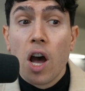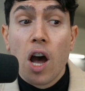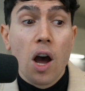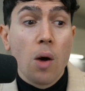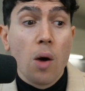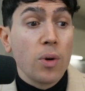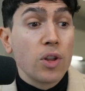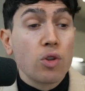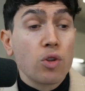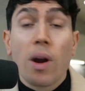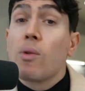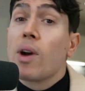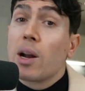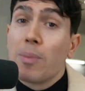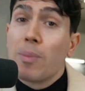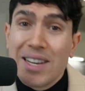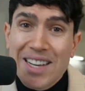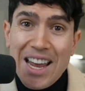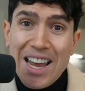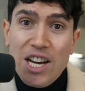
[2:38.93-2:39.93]
with great
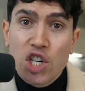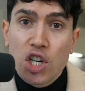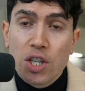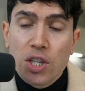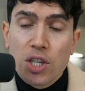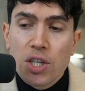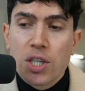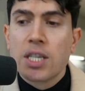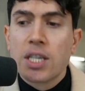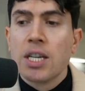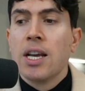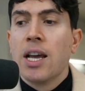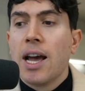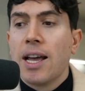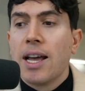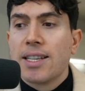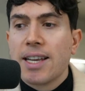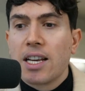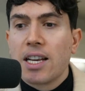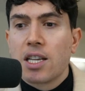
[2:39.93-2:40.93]
recommendations
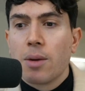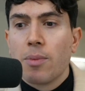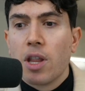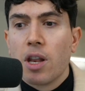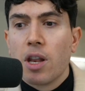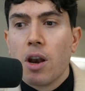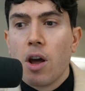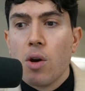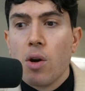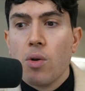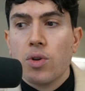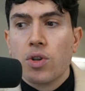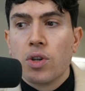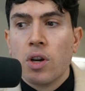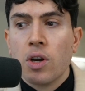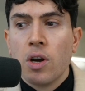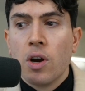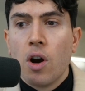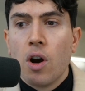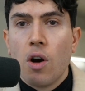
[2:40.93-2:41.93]
and take some of the load
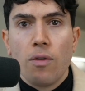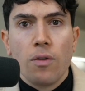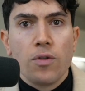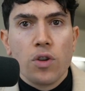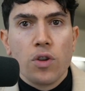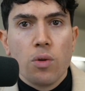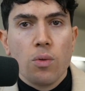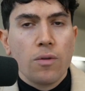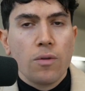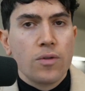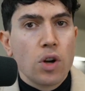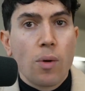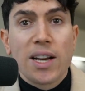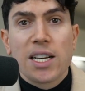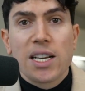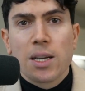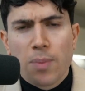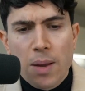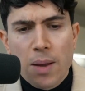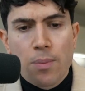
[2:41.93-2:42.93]
off of you of
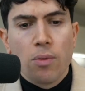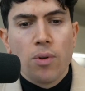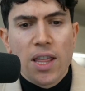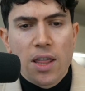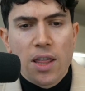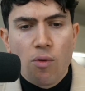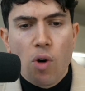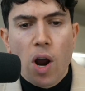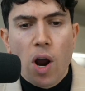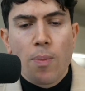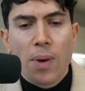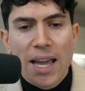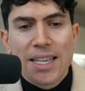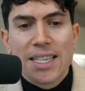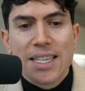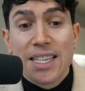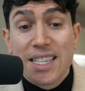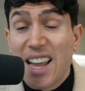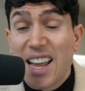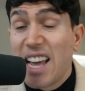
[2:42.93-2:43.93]
directing people in the right
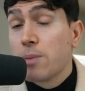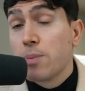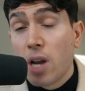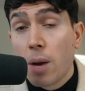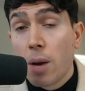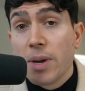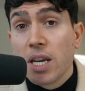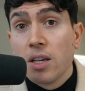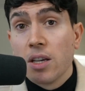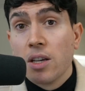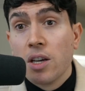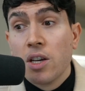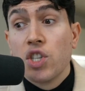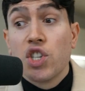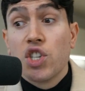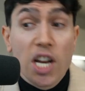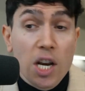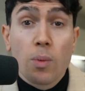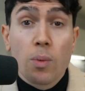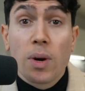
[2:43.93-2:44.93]
places. And that's becoming
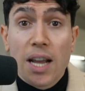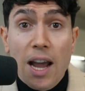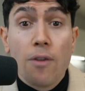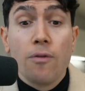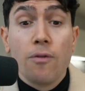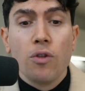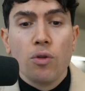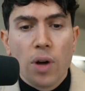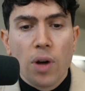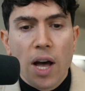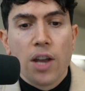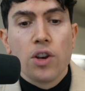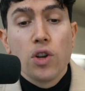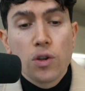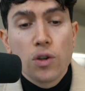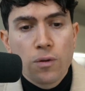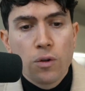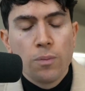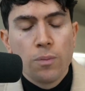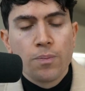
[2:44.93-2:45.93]
genuinely helpful and
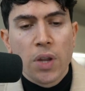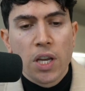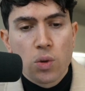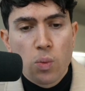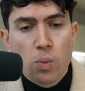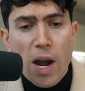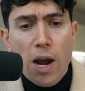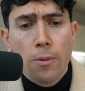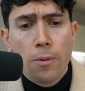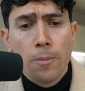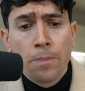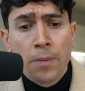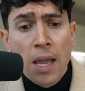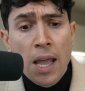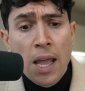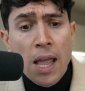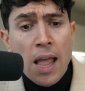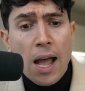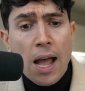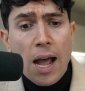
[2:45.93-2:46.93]
useful as well.
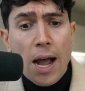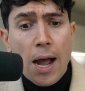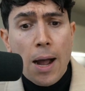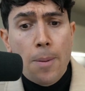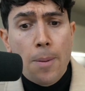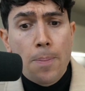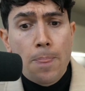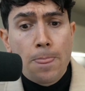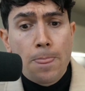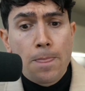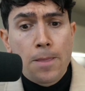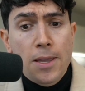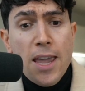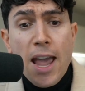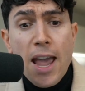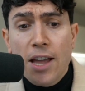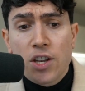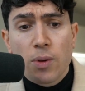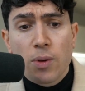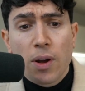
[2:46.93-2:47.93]

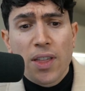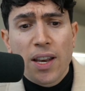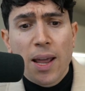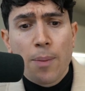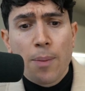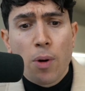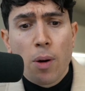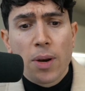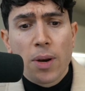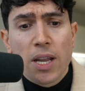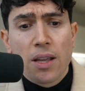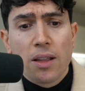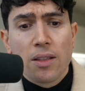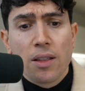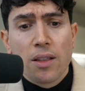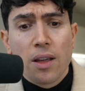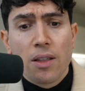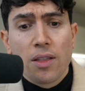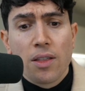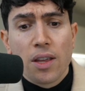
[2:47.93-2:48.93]
Yeah, so I think they're probably
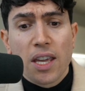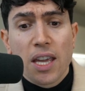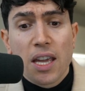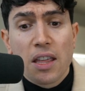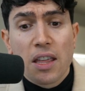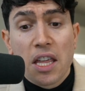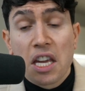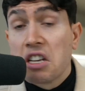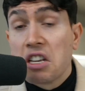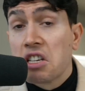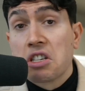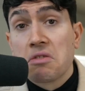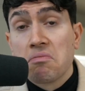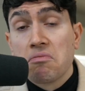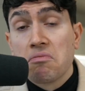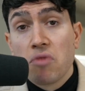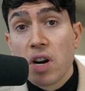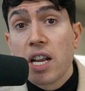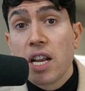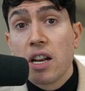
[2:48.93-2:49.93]
the key things,
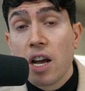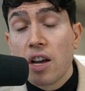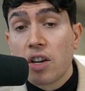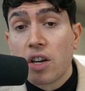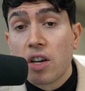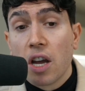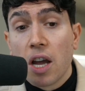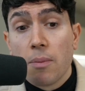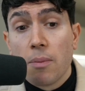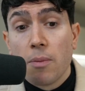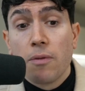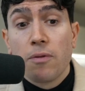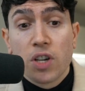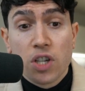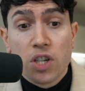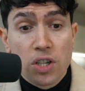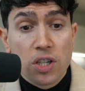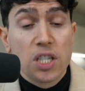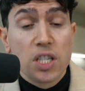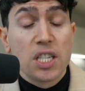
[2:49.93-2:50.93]
really, like
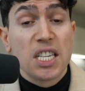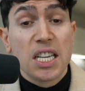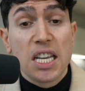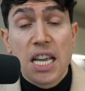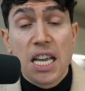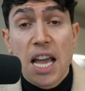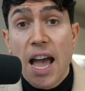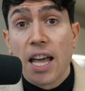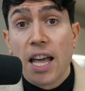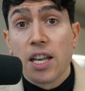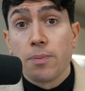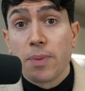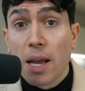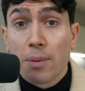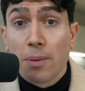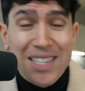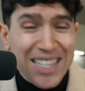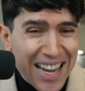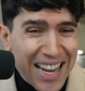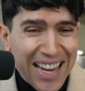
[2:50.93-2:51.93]
efficiency and being
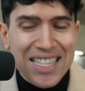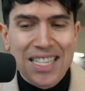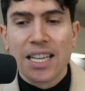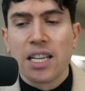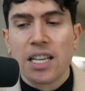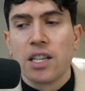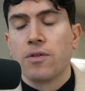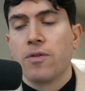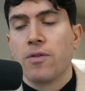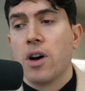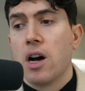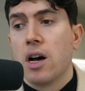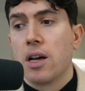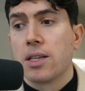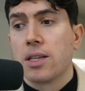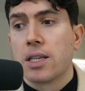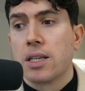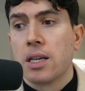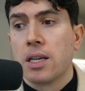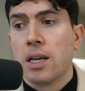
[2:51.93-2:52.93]
able to test things
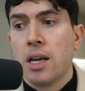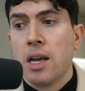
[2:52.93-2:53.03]
fast